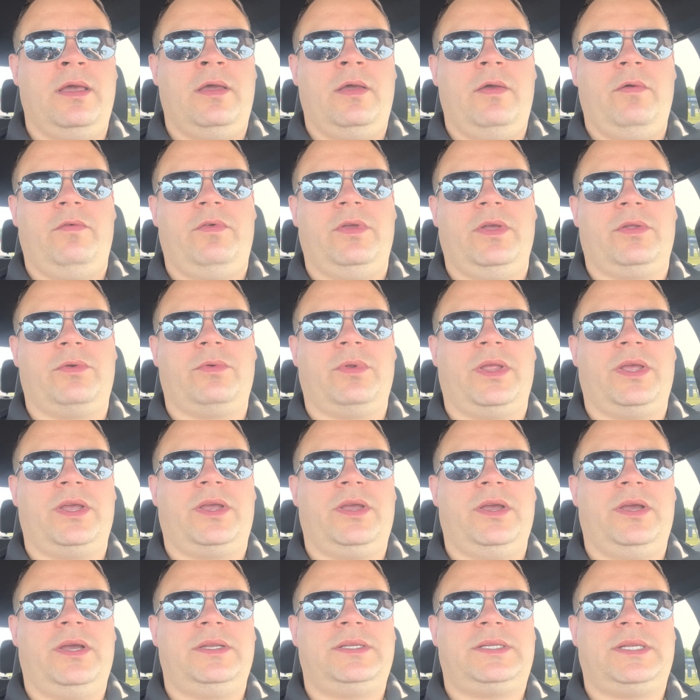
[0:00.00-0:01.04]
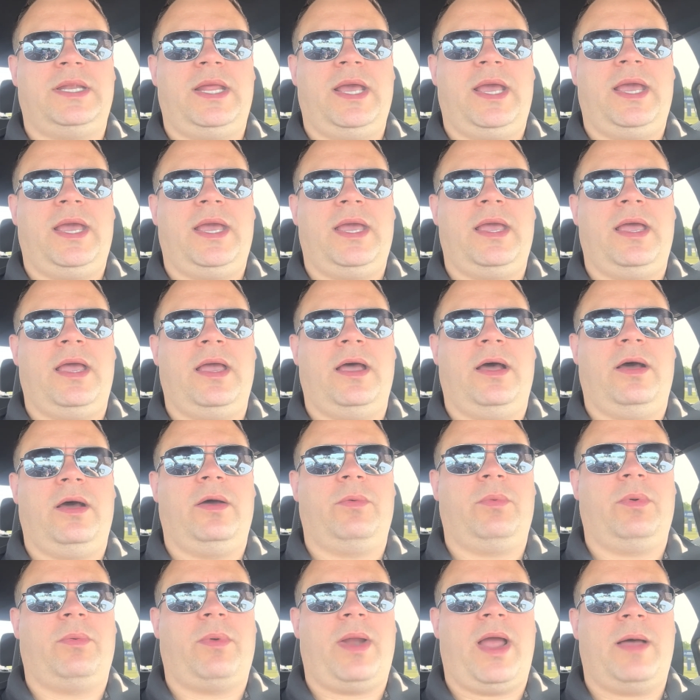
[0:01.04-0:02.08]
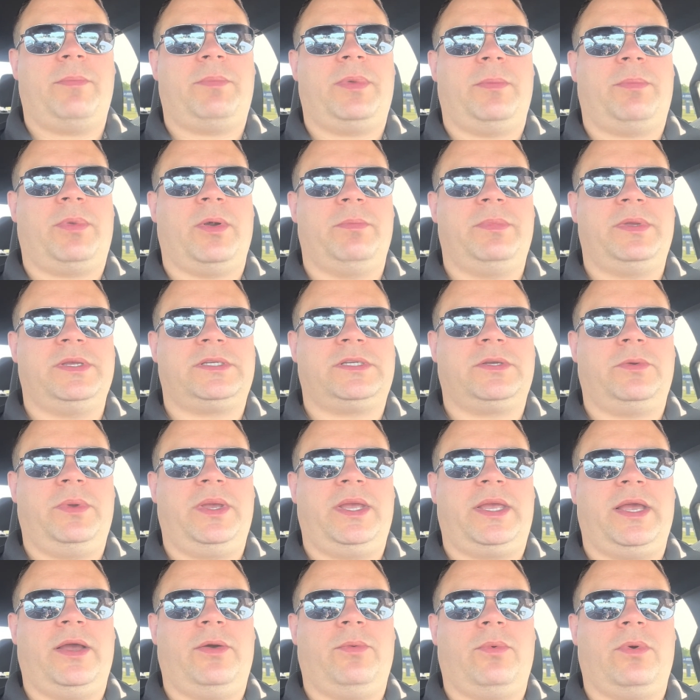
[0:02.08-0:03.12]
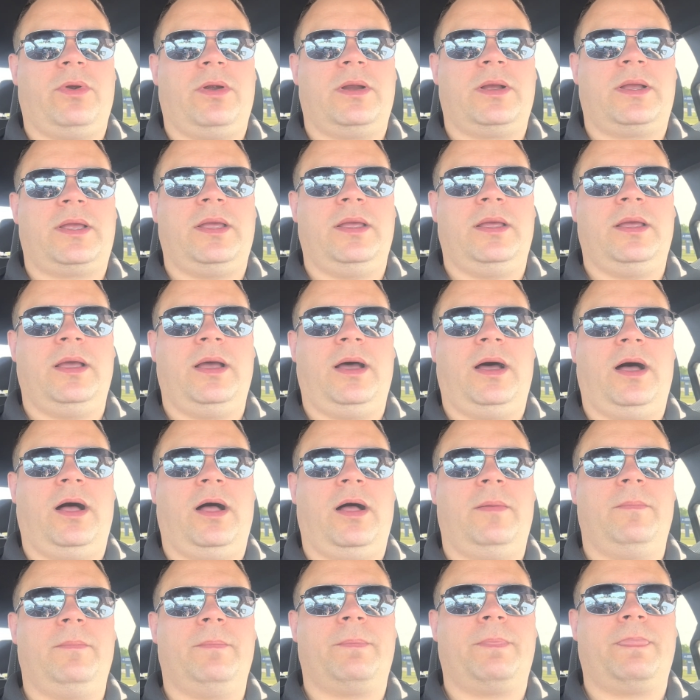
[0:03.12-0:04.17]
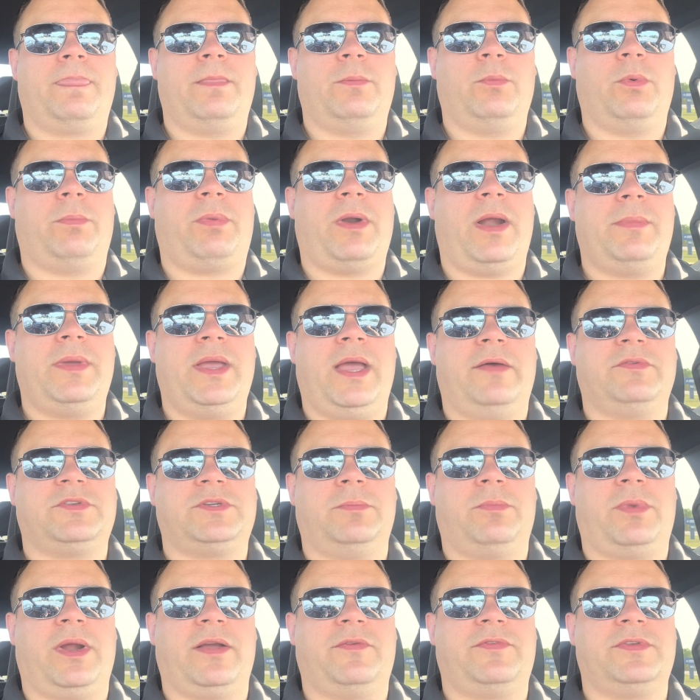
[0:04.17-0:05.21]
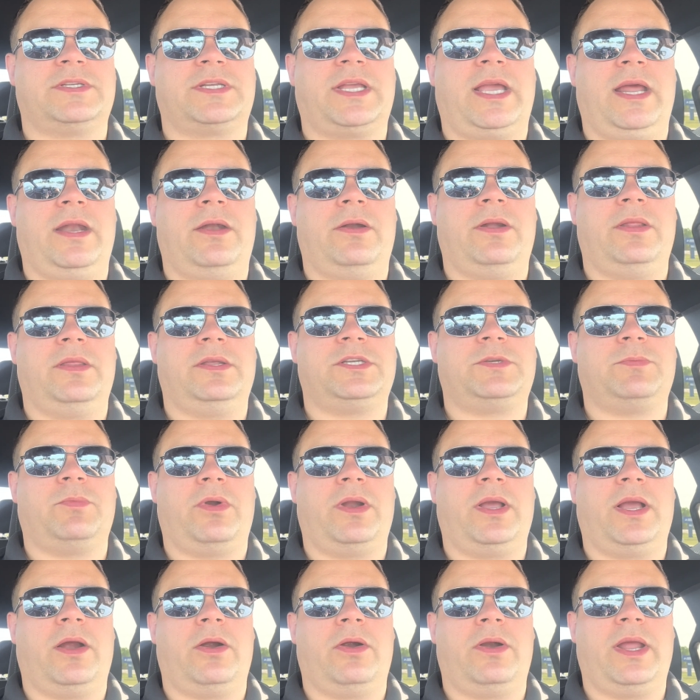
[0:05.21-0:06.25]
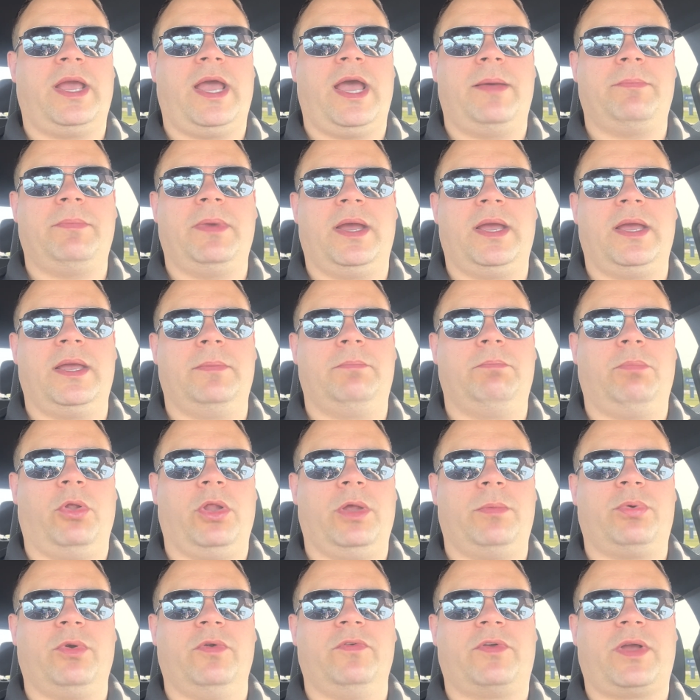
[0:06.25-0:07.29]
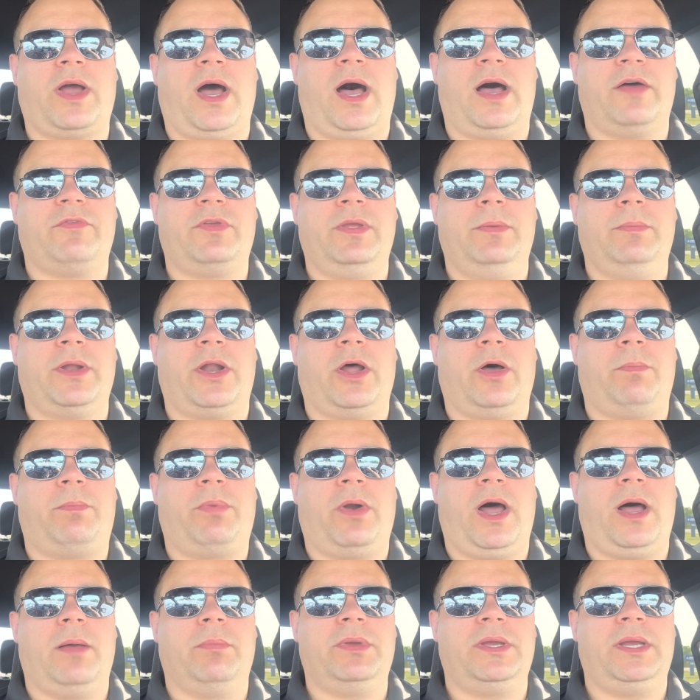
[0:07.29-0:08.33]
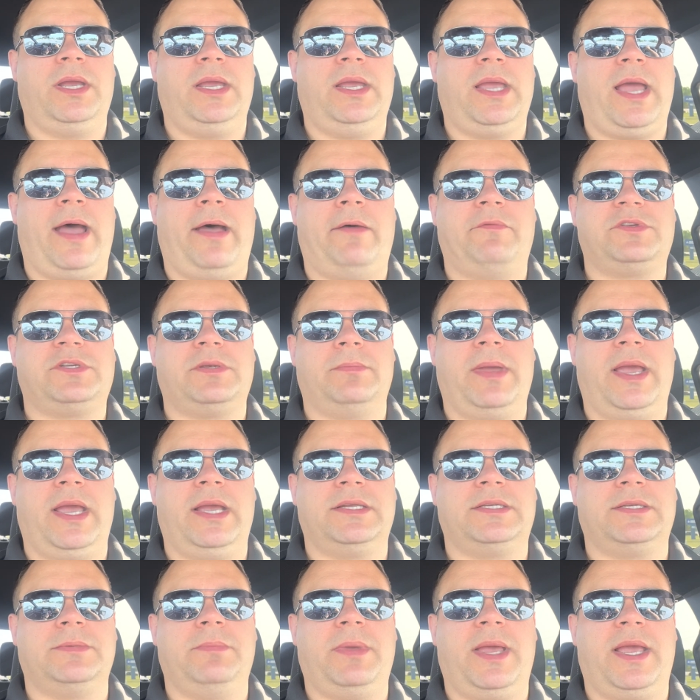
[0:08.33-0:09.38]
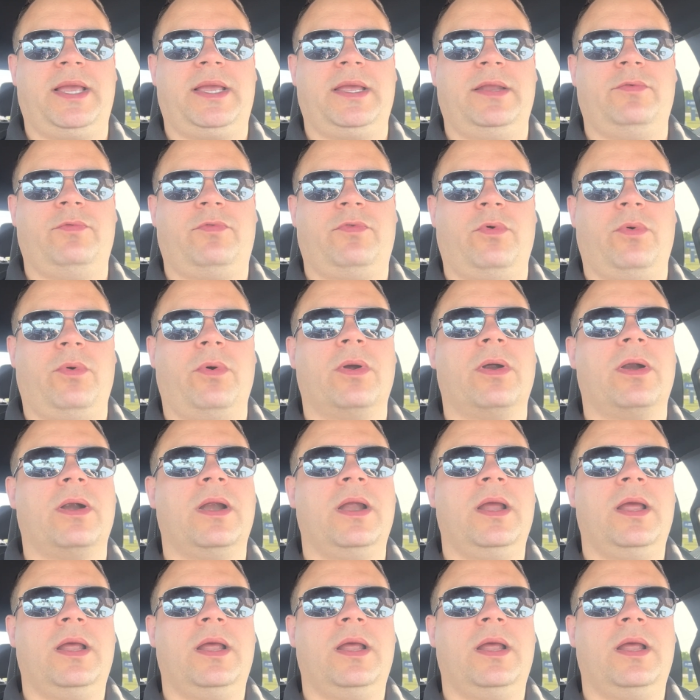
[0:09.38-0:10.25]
feeling really good today. We wrap up our busy week at work. We'll probably have some breakfast catered in this morning. I already have my bulletproof coffee, but I'll probably have some eggs and bacon for